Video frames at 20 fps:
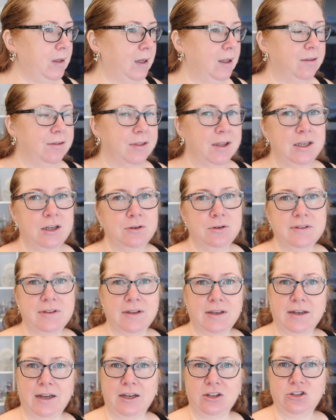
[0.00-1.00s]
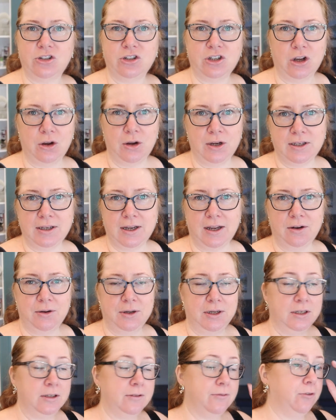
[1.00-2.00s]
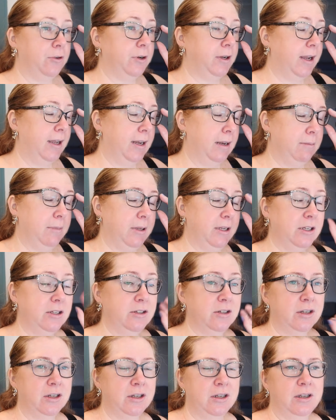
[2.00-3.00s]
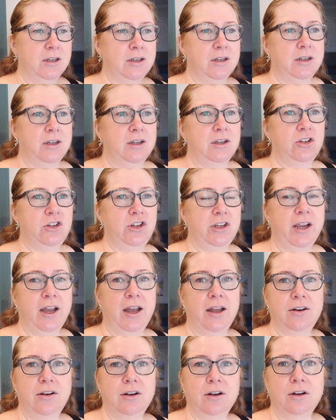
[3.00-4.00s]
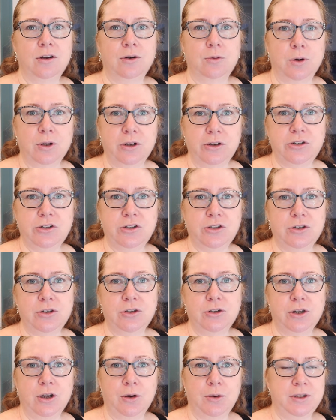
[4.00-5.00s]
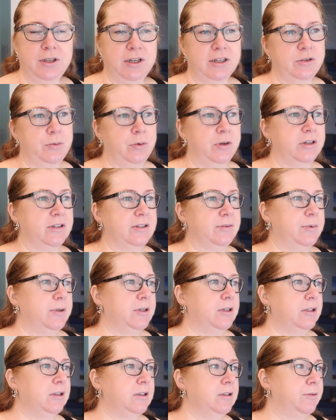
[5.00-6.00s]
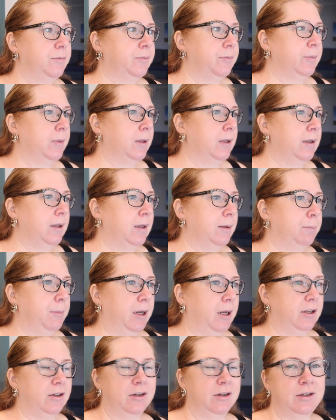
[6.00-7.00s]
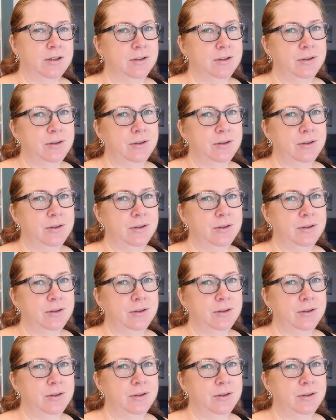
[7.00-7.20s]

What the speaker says: Athena isn't actually going now in for ketamine. She had one or two going next week as well, but